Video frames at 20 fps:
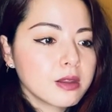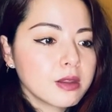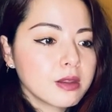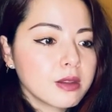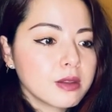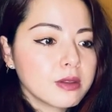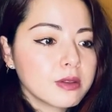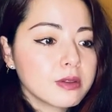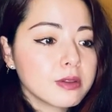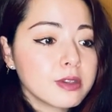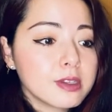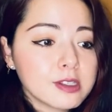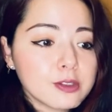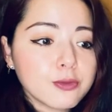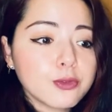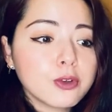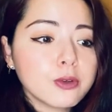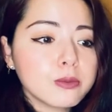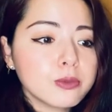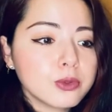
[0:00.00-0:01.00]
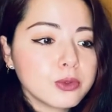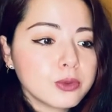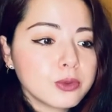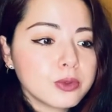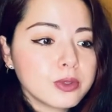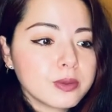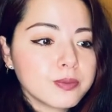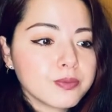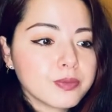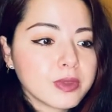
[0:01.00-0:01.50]
This full
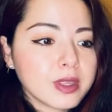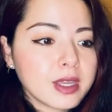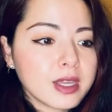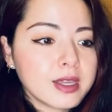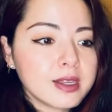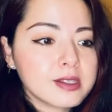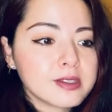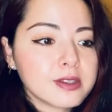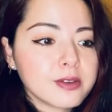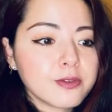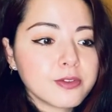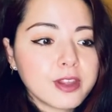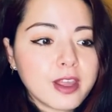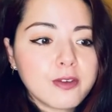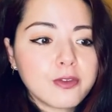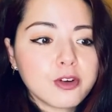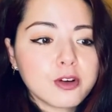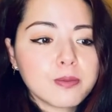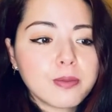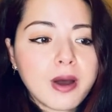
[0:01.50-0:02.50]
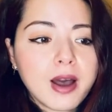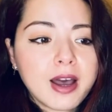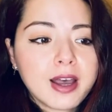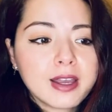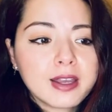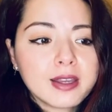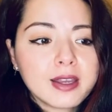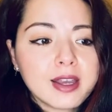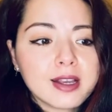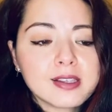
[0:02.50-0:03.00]
moon is flavored
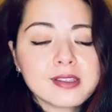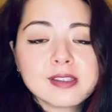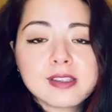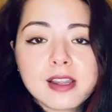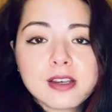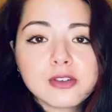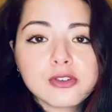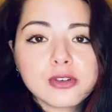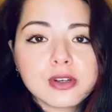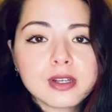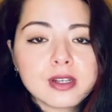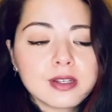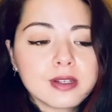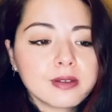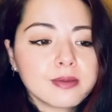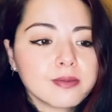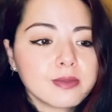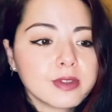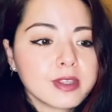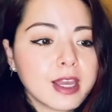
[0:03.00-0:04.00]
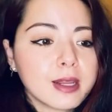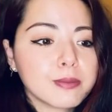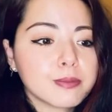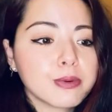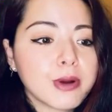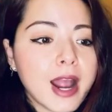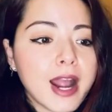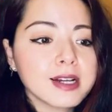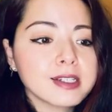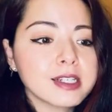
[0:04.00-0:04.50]
by eccentric yet
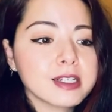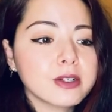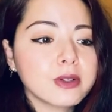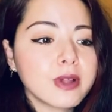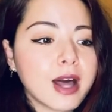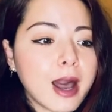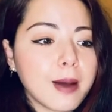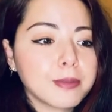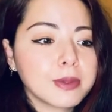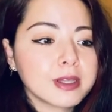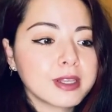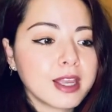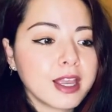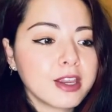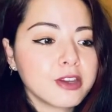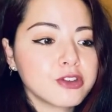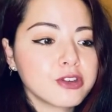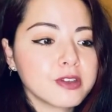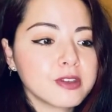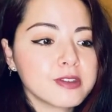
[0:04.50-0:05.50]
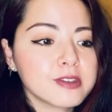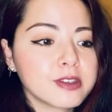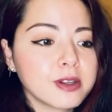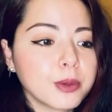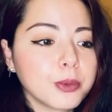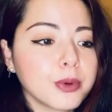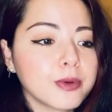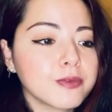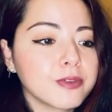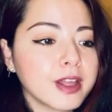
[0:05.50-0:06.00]
practical applications that are
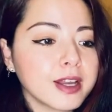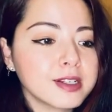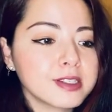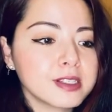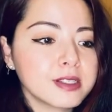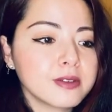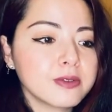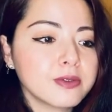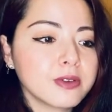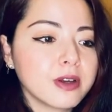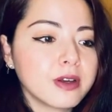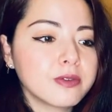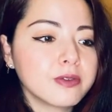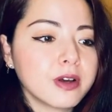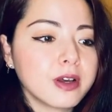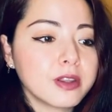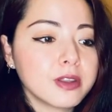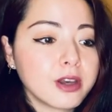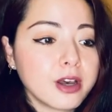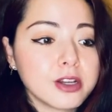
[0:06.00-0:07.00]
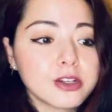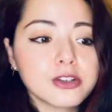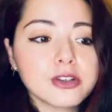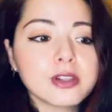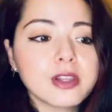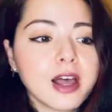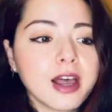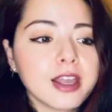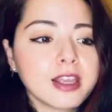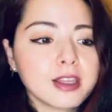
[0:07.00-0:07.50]
reflective of the
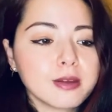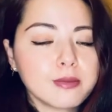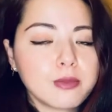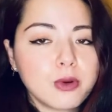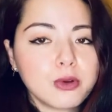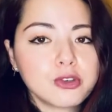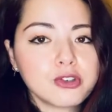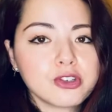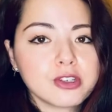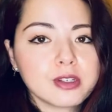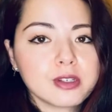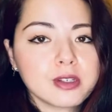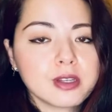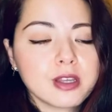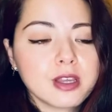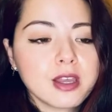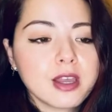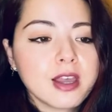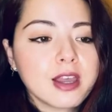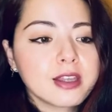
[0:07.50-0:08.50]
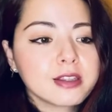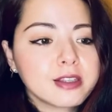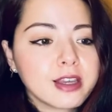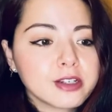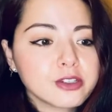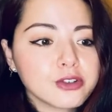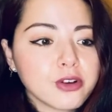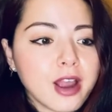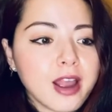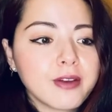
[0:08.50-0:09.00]
underlying emotion that
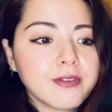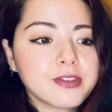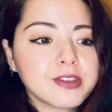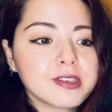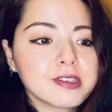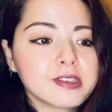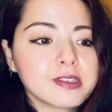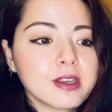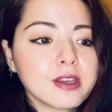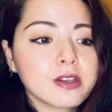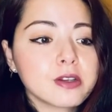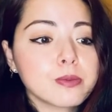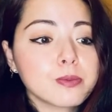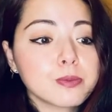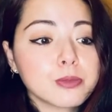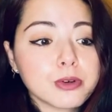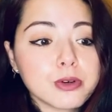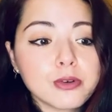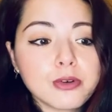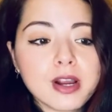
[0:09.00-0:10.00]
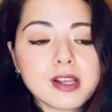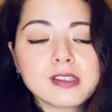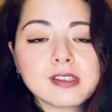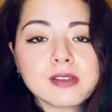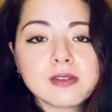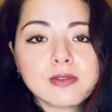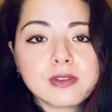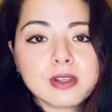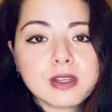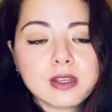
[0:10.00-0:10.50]
drives us
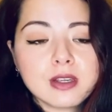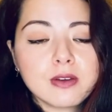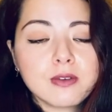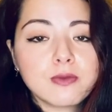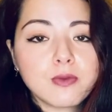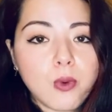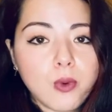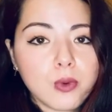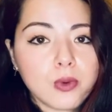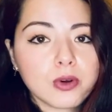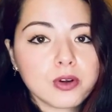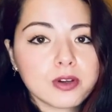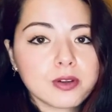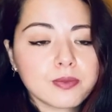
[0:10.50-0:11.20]
progressively forward,